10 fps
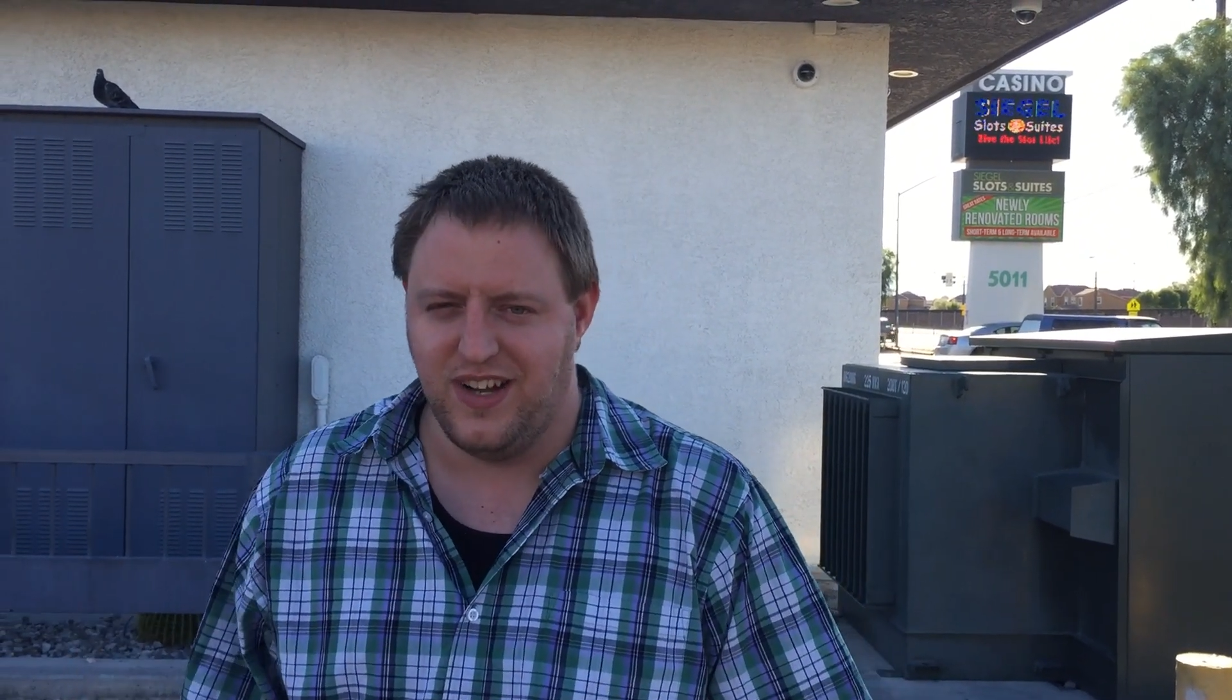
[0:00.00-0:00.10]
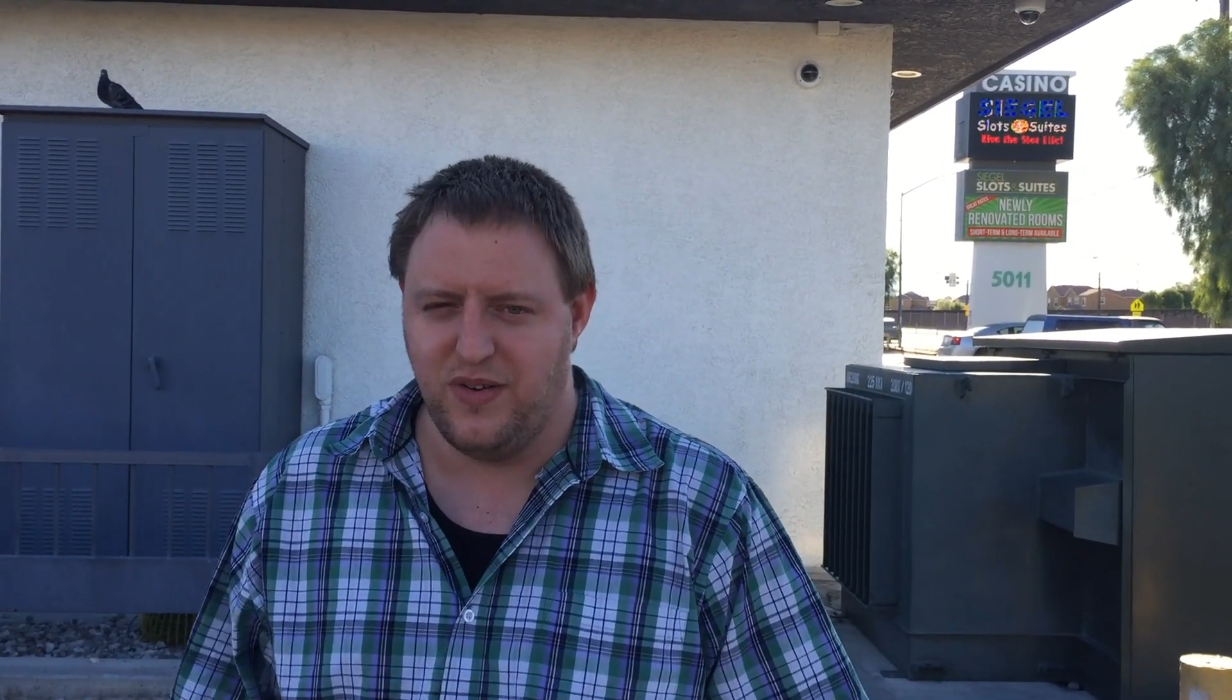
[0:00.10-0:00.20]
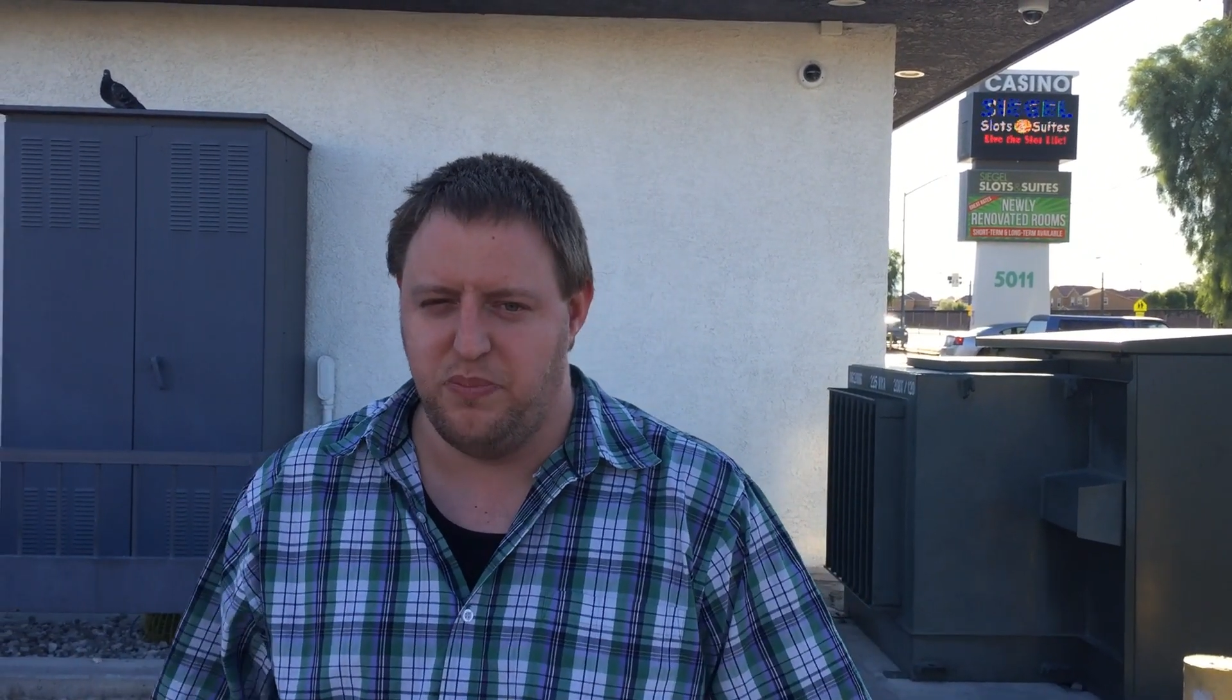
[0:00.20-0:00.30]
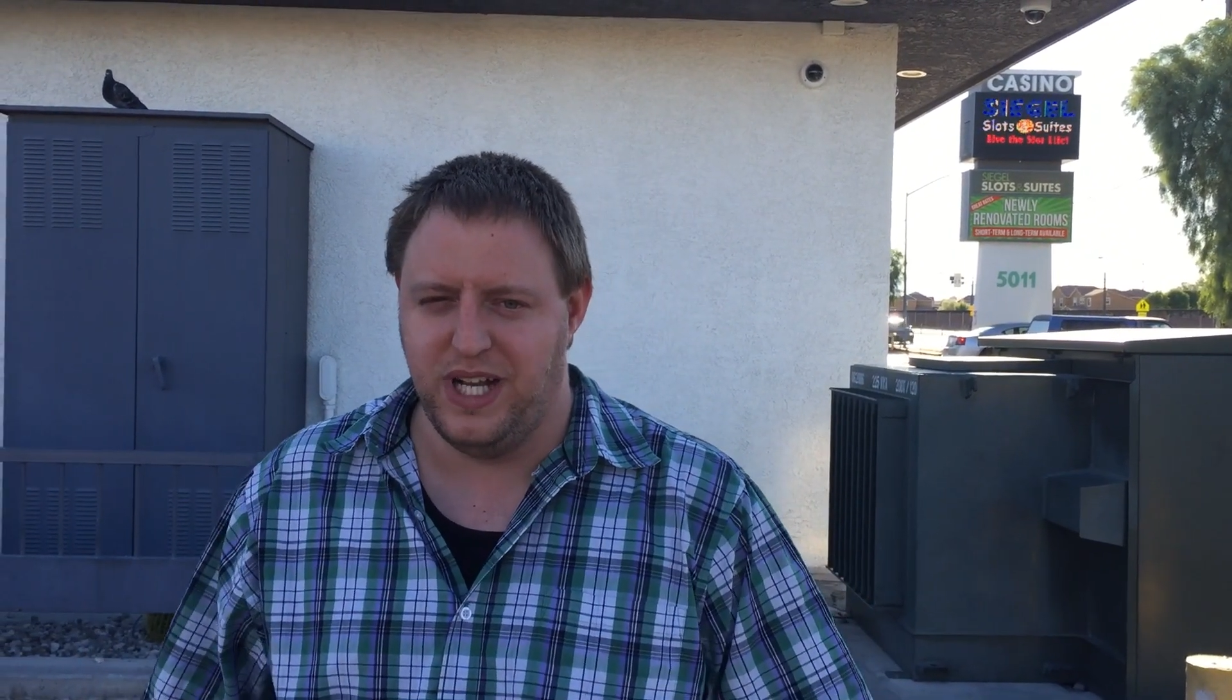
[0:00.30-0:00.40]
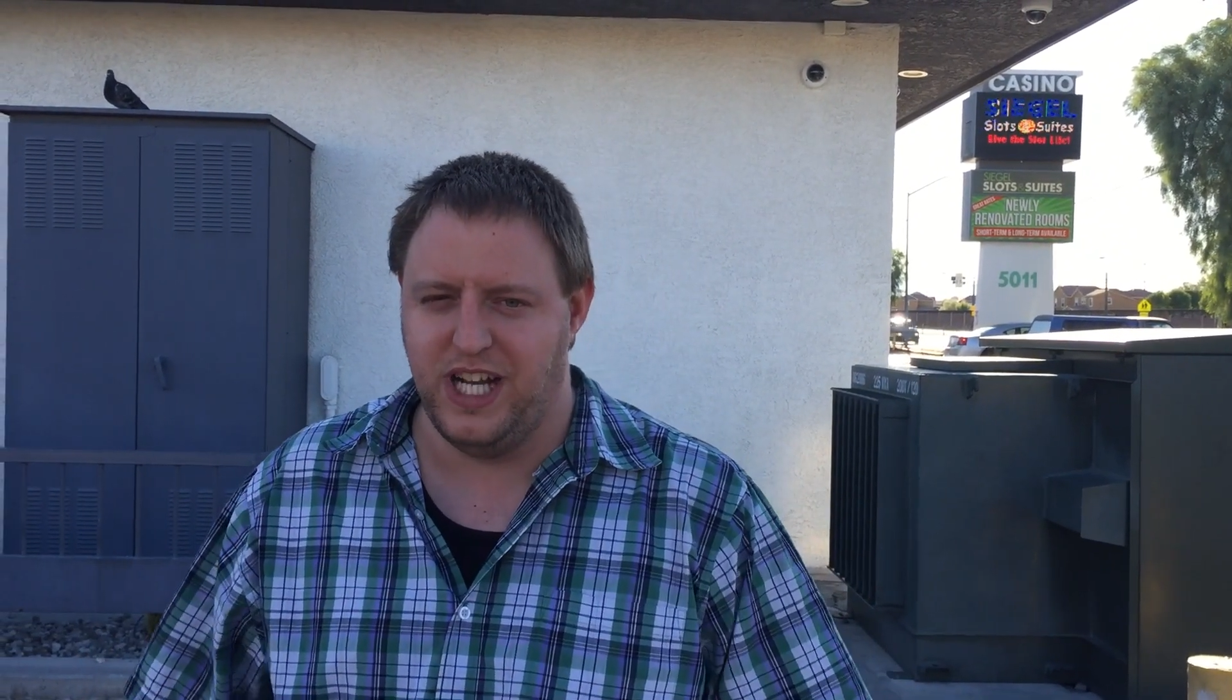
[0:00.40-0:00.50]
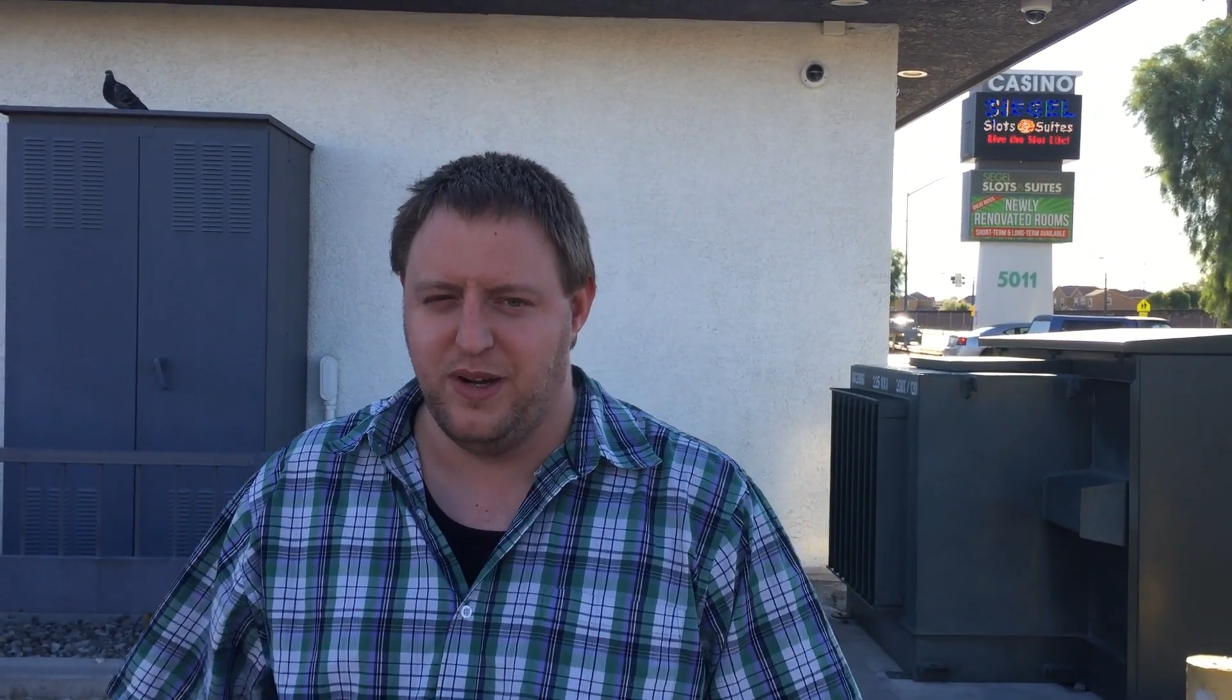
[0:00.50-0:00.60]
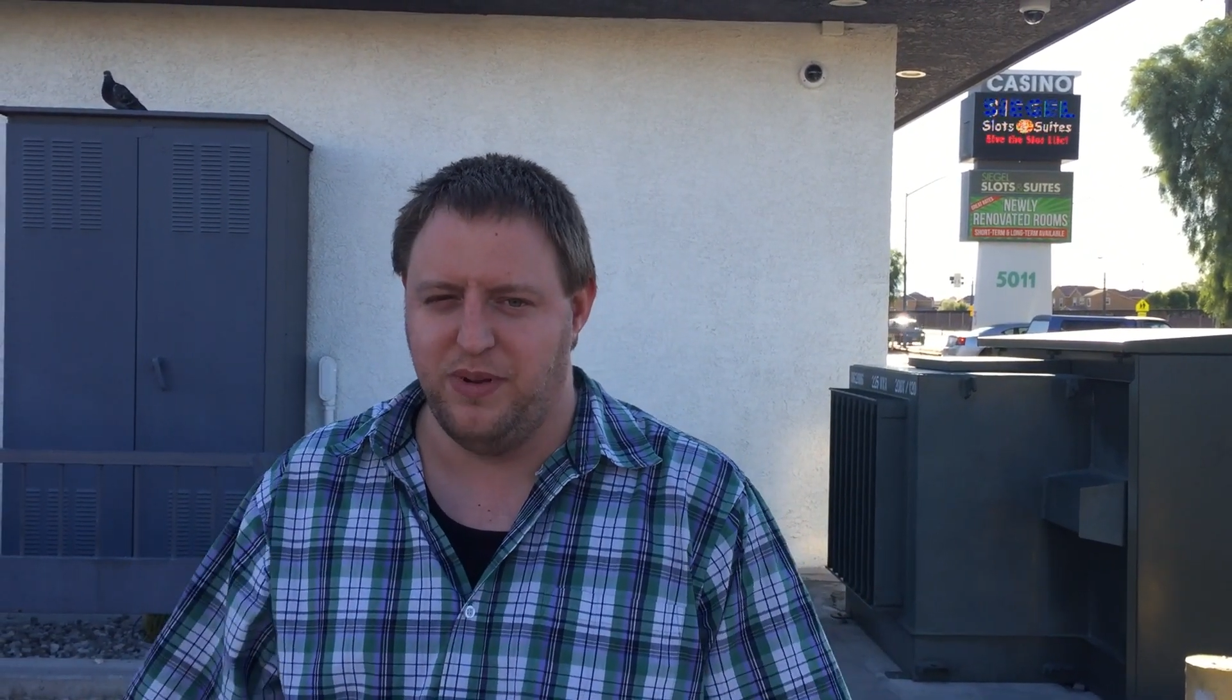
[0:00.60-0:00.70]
Never been here